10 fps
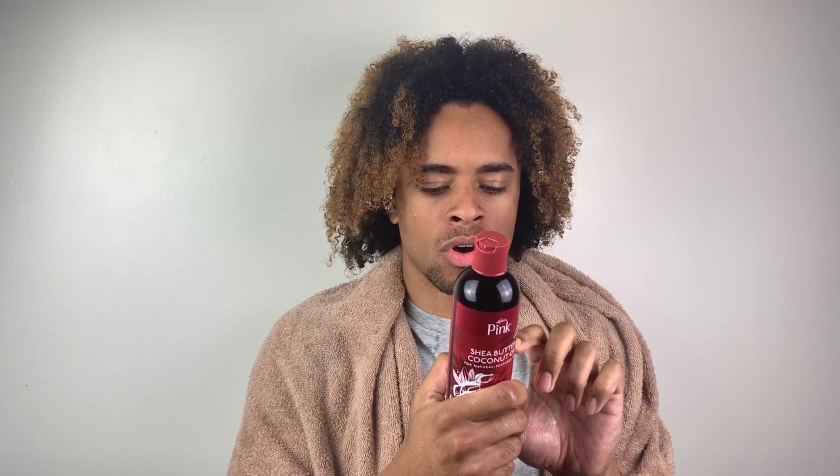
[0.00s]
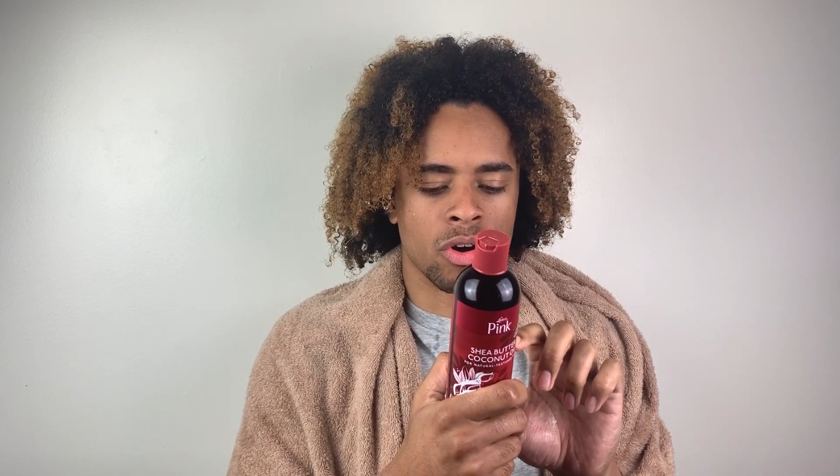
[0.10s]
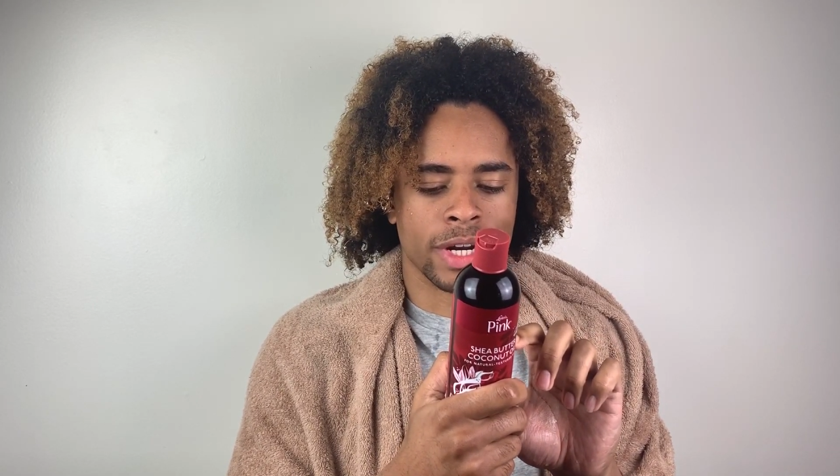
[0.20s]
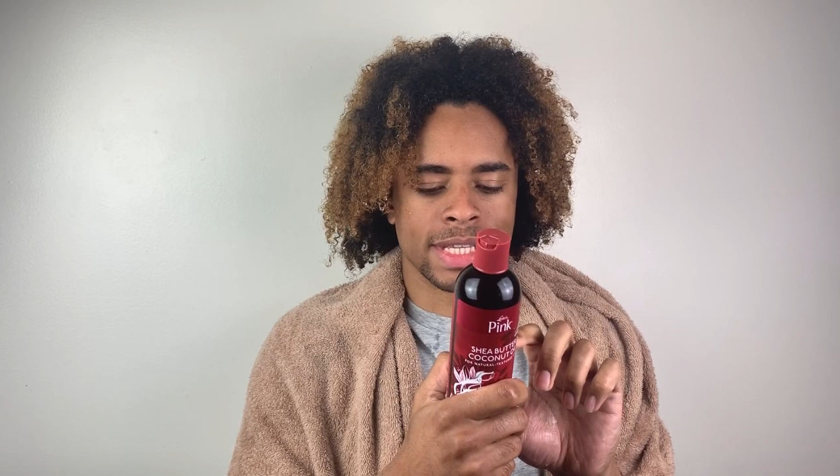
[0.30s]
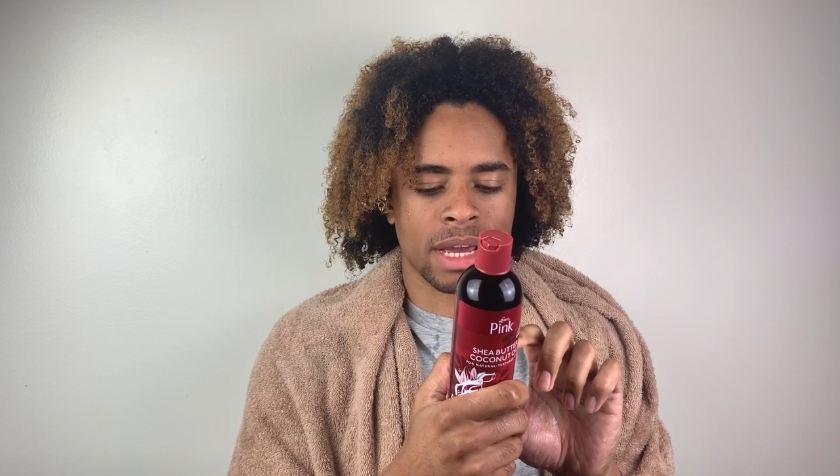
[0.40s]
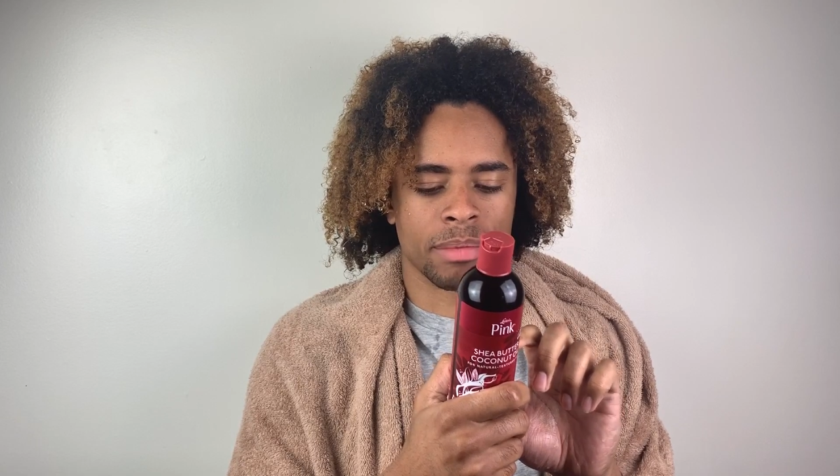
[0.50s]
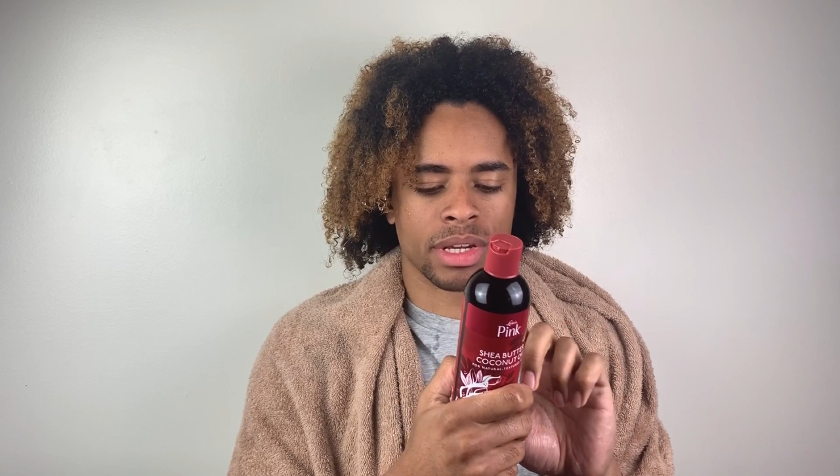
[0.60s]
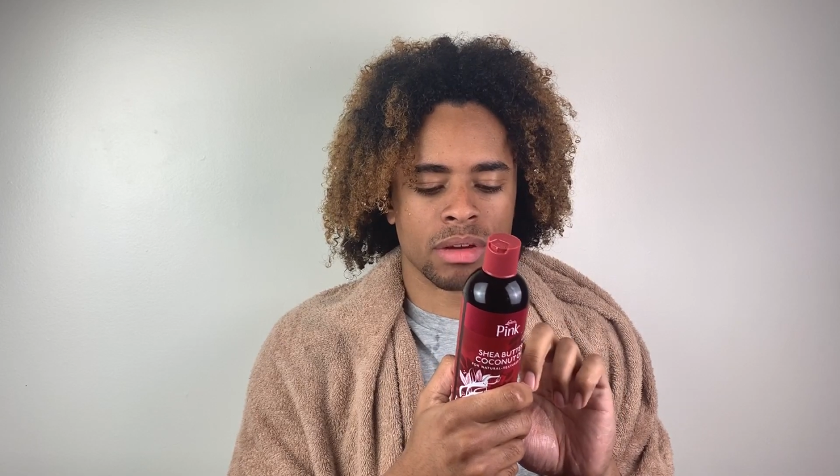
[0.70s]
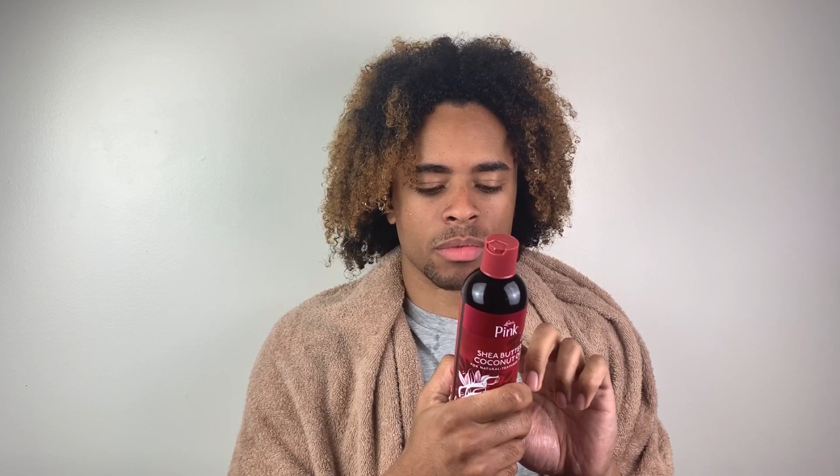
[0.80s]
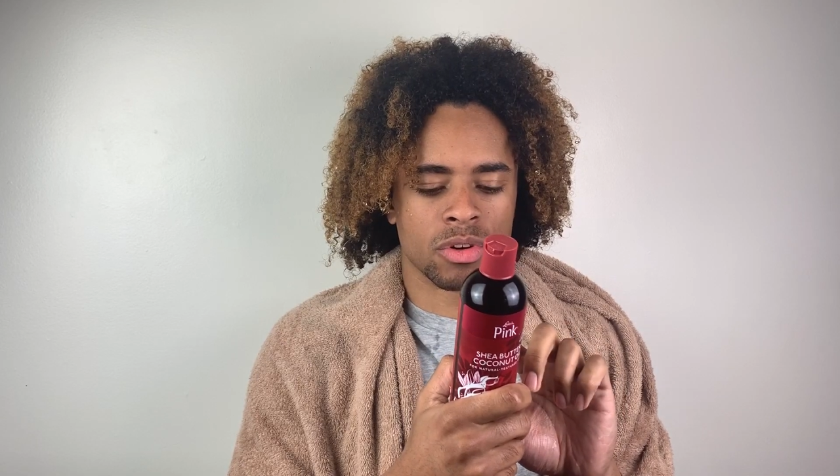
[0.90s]
or any type of
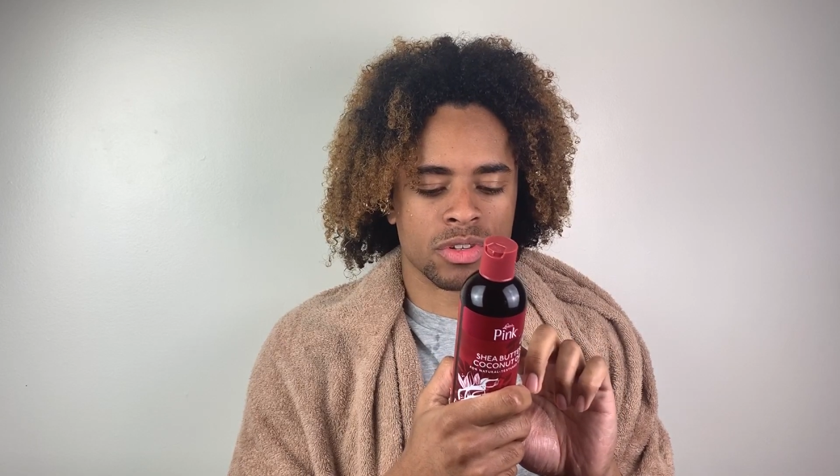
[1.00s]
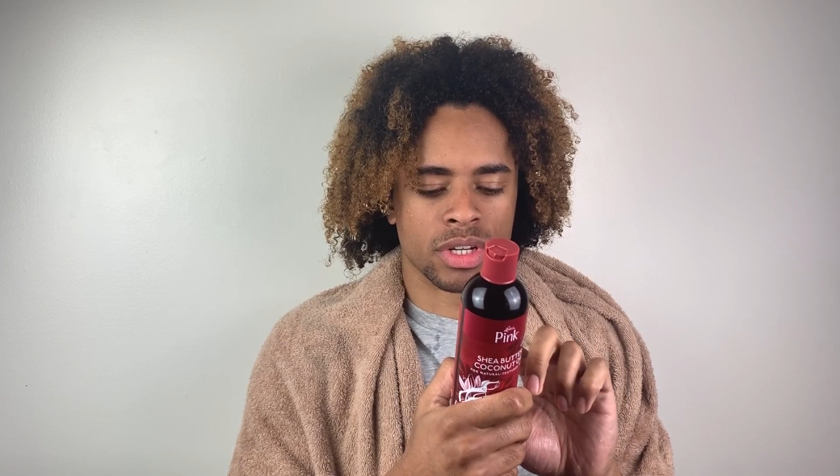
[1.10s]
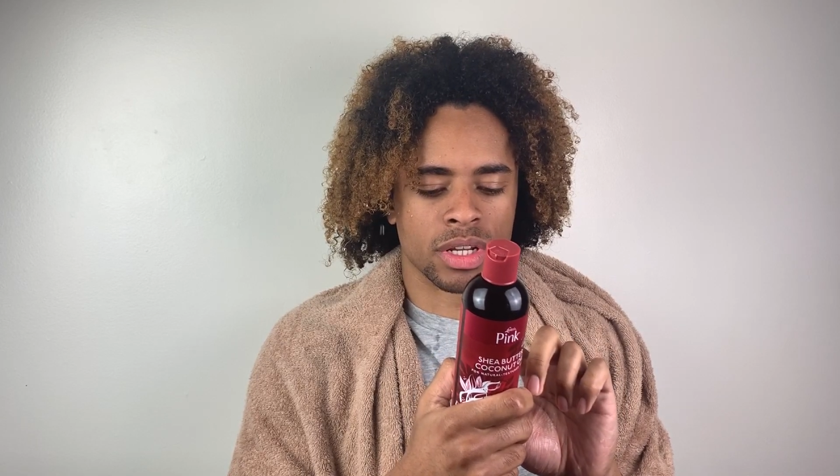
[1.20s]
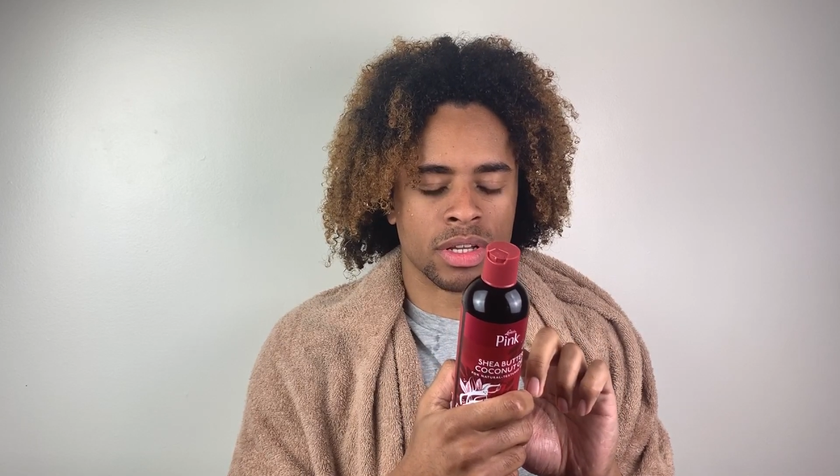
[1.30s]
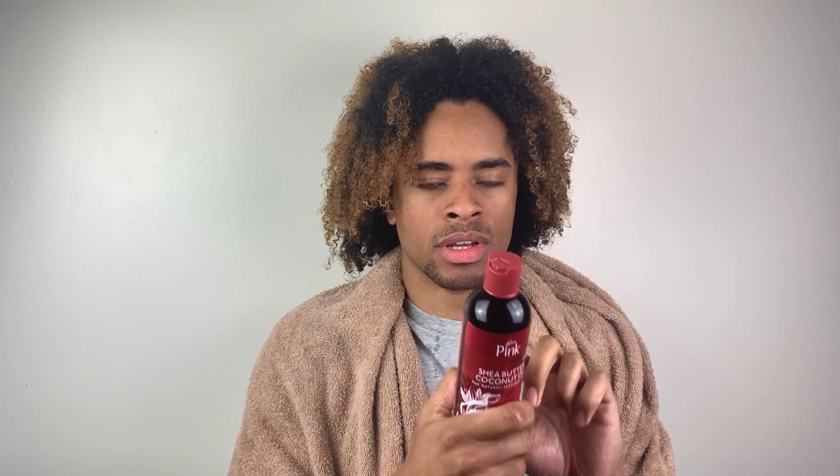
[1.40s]
chemicals in it.